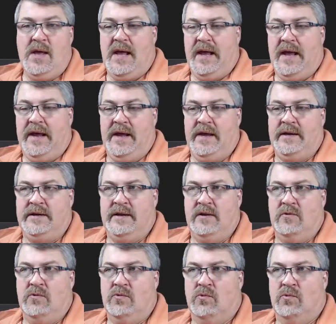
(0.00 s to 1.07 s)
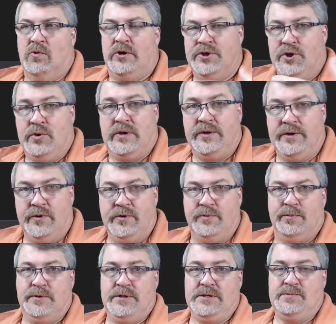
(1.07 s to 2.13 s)
and what you can do to
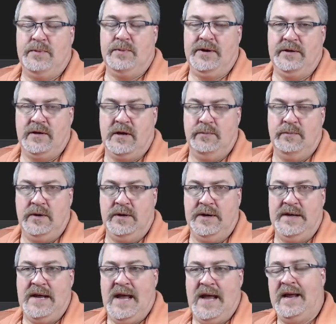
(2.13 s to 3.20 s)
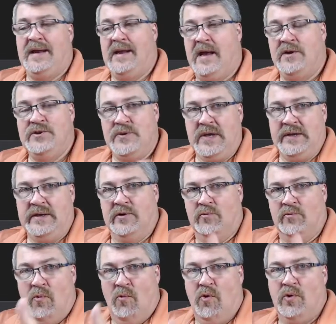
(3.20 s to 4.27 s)
participate in the community and how you can get
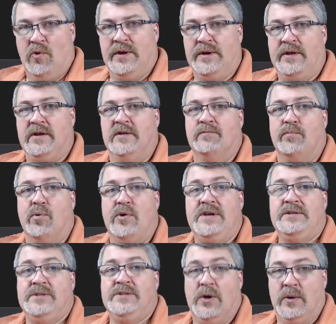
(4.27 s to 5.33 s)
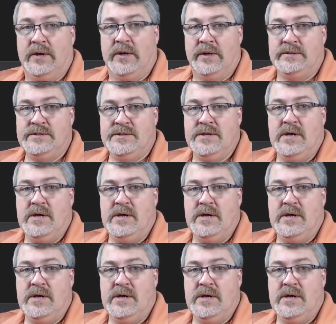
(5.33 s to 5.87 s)
rewarded in pre-tokens